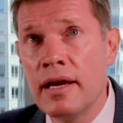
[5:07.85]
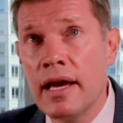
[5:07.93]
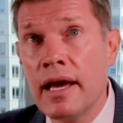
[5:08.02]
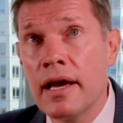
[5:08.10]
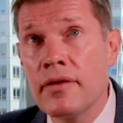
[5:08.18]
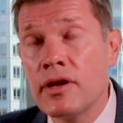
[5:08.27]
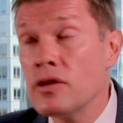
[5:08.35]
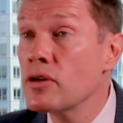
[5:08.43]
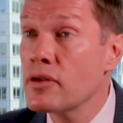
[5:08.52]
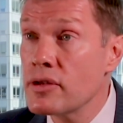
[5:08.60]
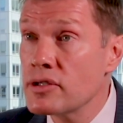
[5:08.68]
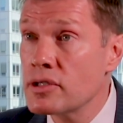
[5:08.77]
And they
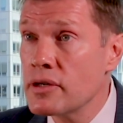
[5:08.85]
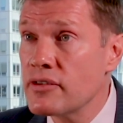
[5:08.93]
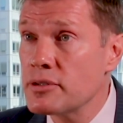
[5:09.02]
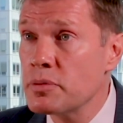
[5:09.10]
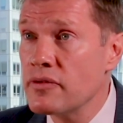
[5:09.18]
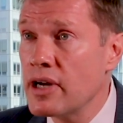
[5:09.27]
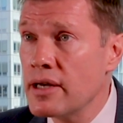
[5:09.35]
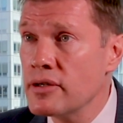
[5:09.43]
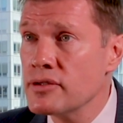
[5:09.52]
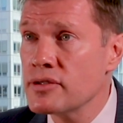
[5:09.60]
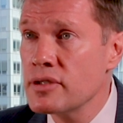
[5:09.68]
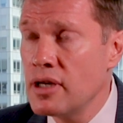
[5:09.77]
look at the service
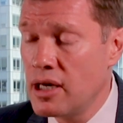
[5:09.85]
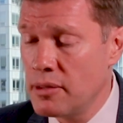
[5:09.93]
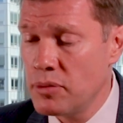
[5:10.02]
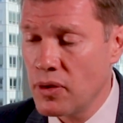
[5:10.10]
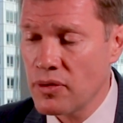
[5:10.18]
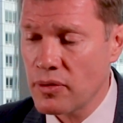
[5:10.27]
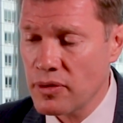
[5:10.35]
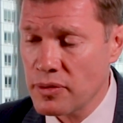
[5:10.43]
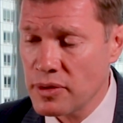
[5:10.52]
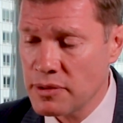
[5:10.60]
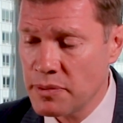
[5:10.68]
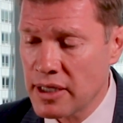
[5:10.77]
providers, both with
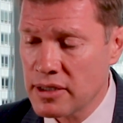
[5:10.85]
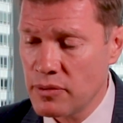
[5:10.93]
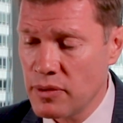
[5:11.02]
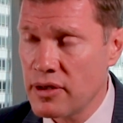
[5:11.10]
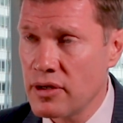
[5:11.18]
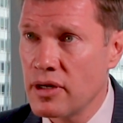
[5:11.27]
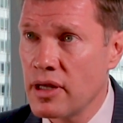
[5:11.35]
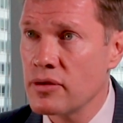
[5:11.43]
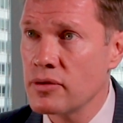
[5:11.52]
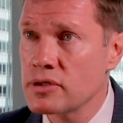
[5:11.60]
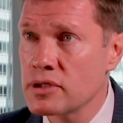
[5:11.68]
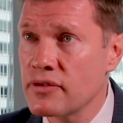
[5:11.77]
respect to whether or not
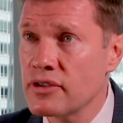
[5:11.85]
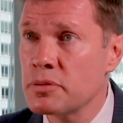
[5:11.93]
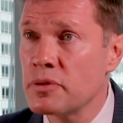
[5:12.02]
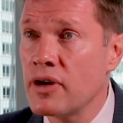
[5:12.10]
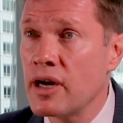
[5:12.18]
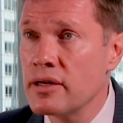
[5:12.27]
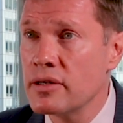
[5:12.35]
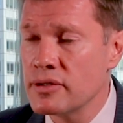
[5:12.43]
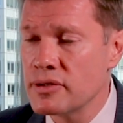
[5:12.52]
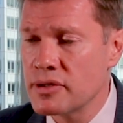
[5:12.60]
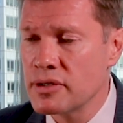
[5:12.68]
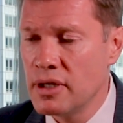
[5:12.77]
those service
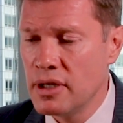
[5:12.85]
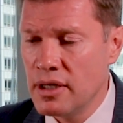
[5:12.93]
providers